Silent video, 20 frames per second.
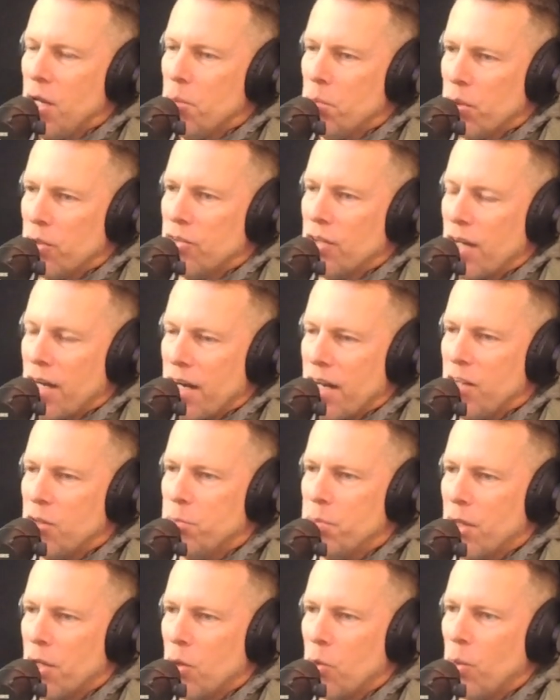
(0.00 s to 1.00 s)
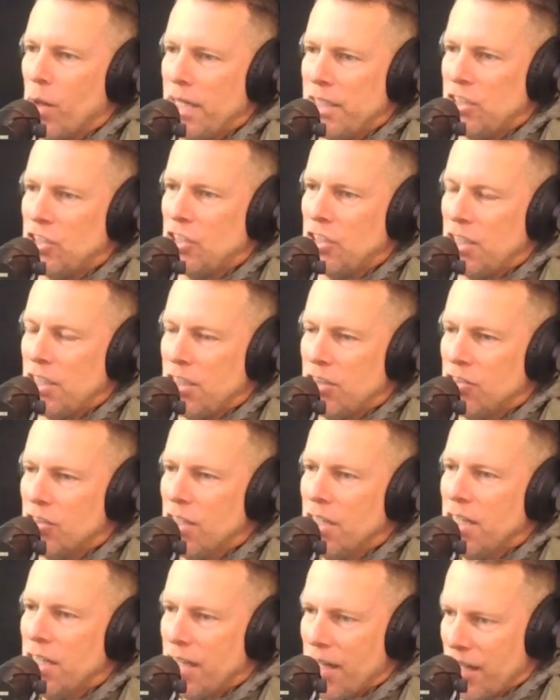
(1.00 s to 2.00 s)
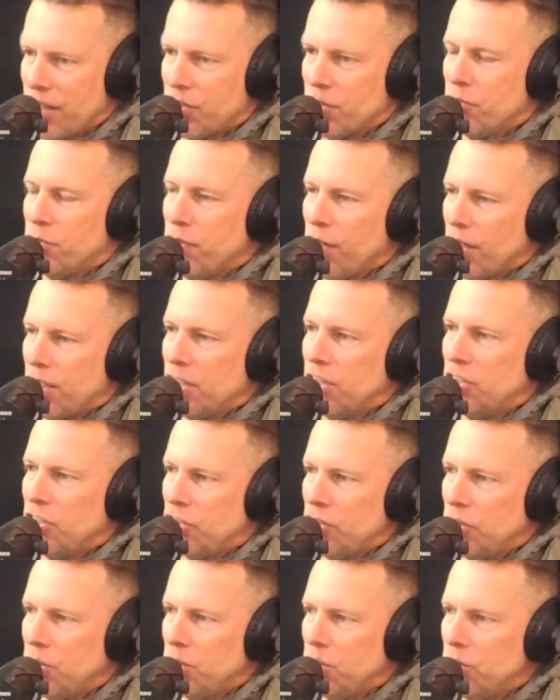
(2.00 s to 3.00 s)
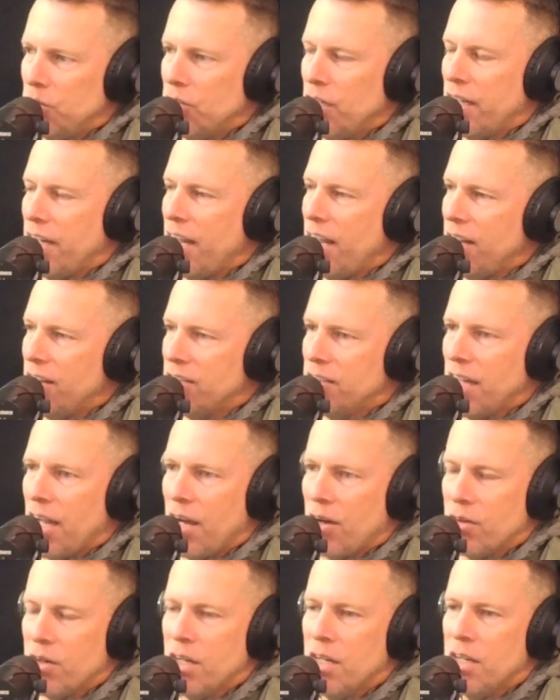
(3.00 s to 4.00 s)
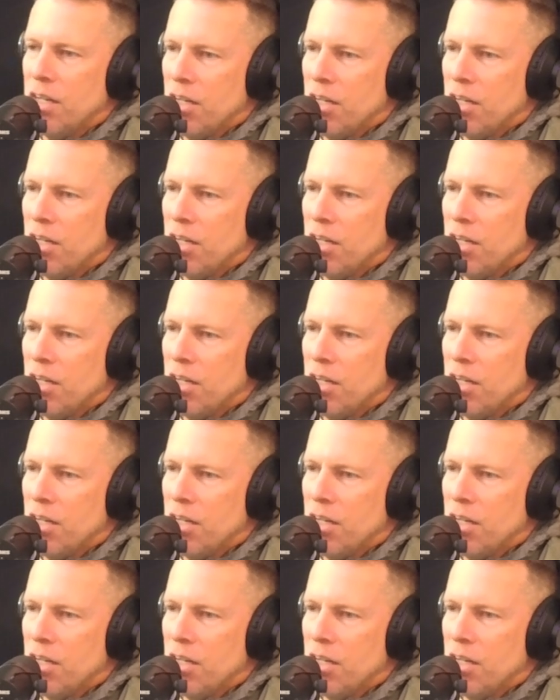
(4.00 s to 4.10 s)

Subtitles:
puts on a nice pair of white jeans and some fucking shoes and heads out